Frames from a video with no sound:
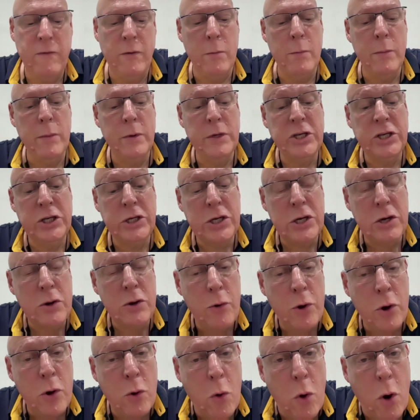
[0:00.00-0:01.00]
from
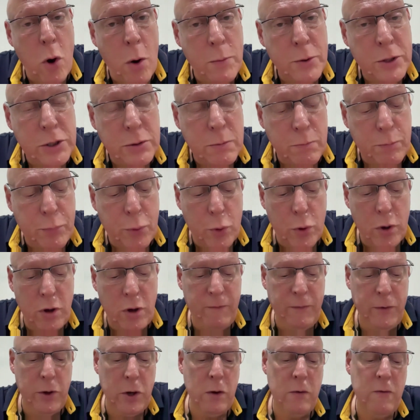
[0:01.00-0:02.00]
material option point
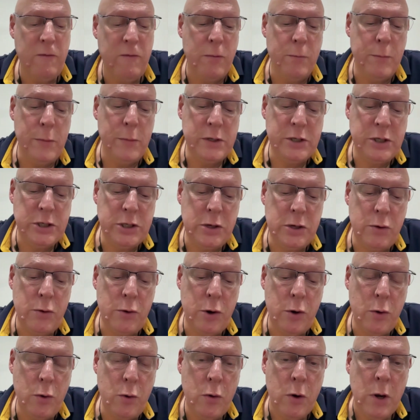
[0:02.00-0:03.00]
of view, from
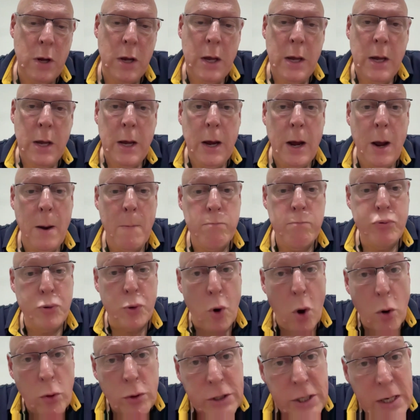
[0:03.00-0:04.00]
material
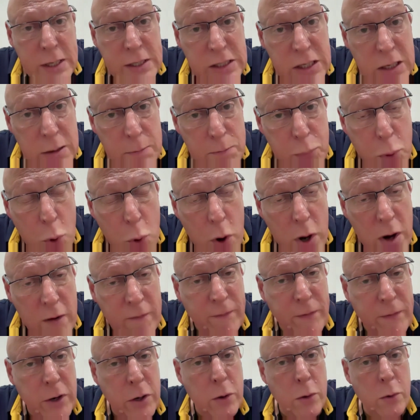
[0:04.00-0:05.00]
processing point of
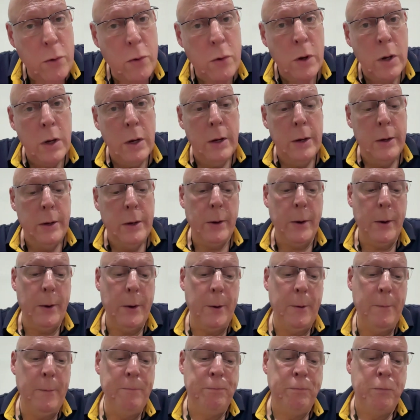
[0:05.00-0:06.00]
view.
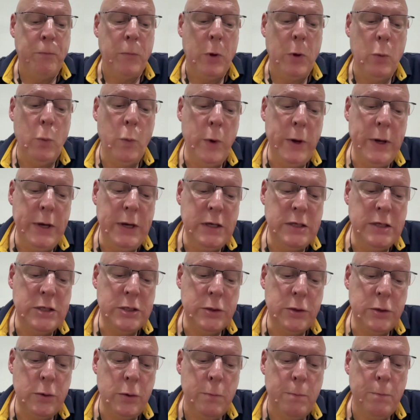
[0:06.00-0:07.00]
We need
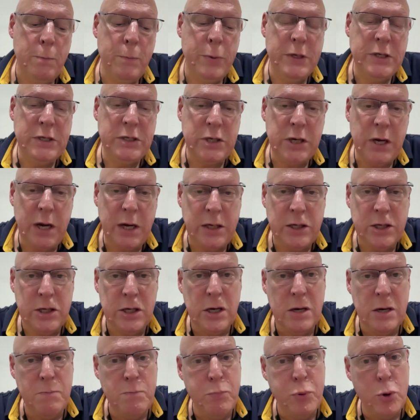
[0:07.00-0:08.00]
to
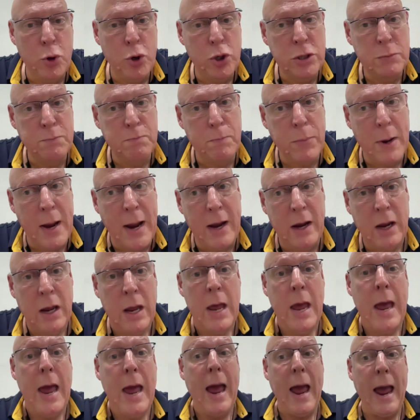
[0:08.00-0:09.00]
potentially push back
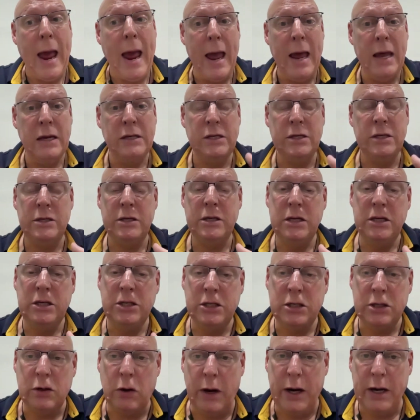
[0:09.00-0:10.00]
as a
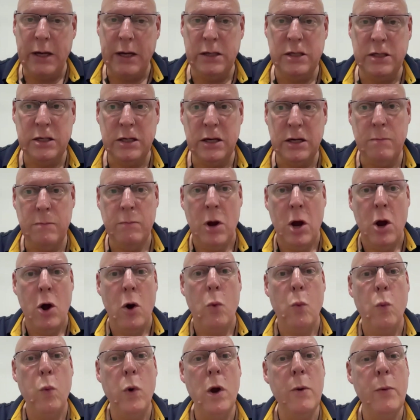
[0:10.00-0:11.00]
design team.
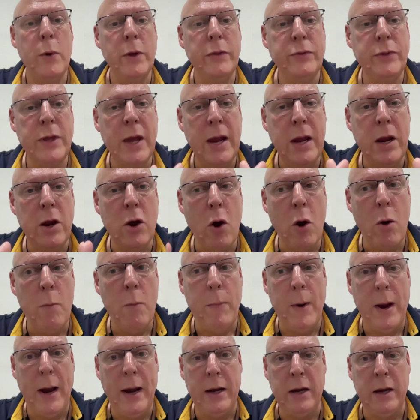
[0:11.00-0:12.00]
We would then go
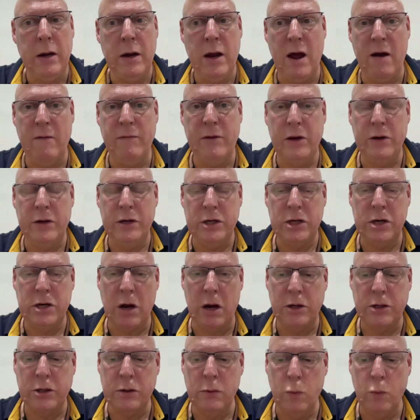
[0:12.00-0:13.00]
back and have the
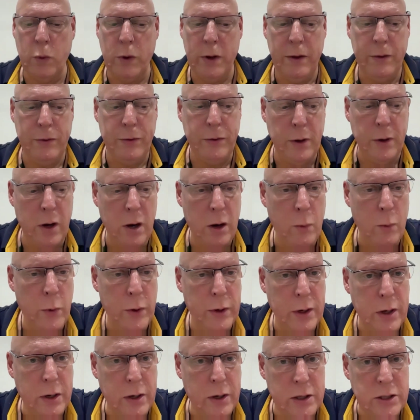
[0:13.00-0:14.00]
discussion with
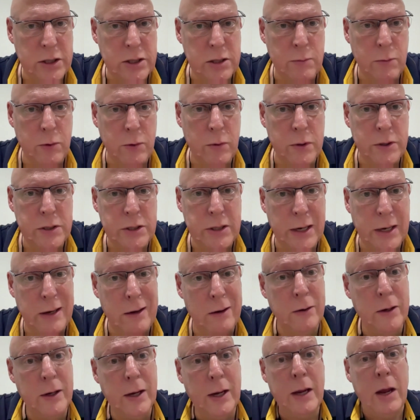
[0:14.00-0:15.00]
a customer and say,
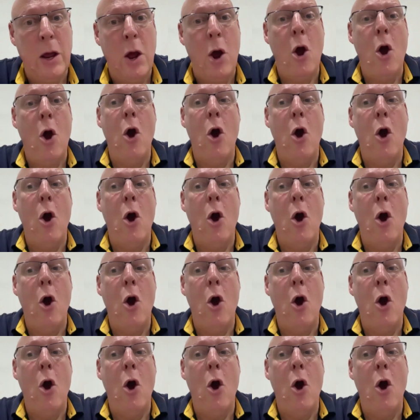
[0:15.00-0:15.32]
okay,